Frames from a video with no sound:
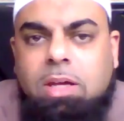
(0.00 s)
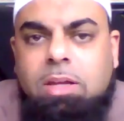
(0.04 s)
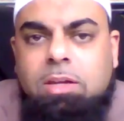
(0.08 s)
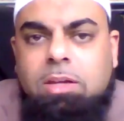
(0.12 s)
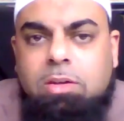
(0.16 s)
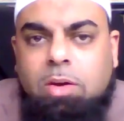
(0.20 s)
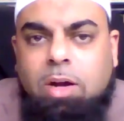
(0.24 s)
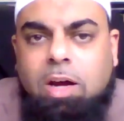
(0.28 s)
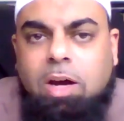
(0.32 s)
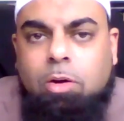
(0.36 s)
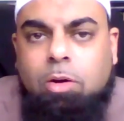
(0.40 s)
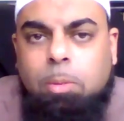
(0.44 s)

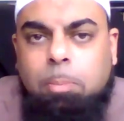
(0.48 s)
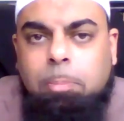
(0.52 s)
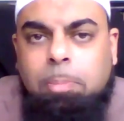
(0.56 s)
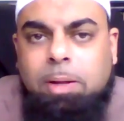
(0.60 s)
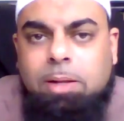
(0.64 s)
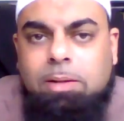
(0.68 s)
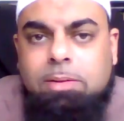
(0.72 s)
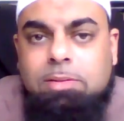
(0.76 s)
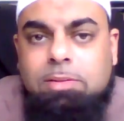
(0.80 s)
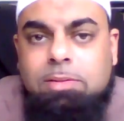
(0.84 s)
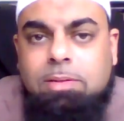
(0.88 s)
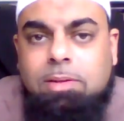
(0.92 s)
under our
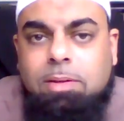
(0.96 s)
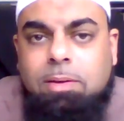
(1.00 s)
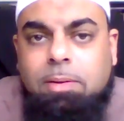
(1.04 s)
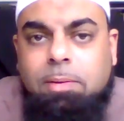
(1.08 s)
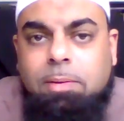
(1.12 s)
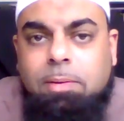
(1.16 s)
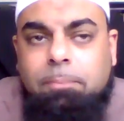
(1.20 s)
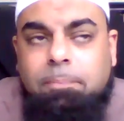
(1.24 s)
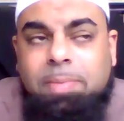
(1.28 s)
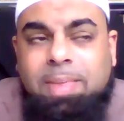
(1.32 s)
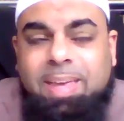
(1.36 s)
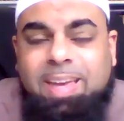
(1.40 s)
belt.
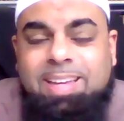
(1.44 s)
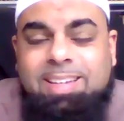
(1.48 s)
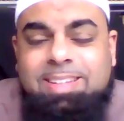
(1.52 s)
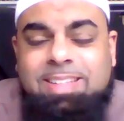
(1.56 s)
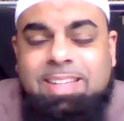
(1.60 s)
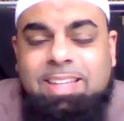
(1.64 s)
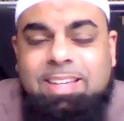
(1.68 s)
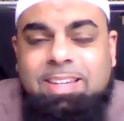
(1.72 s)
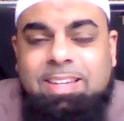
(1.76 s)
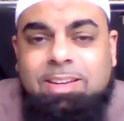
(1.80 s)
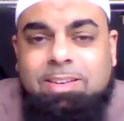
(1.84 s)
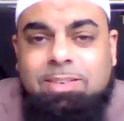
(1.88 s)

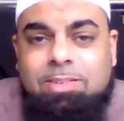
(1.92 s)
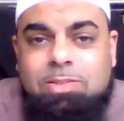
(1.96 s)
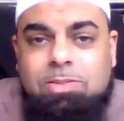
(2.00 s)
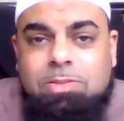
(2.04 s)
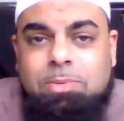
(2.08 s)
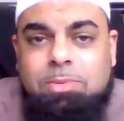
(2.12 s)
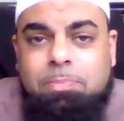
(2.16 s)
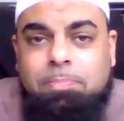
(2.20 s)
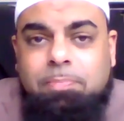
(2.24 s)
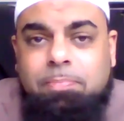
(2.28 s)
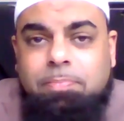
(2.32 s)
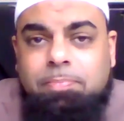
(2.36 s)
18
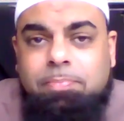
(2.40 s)
years.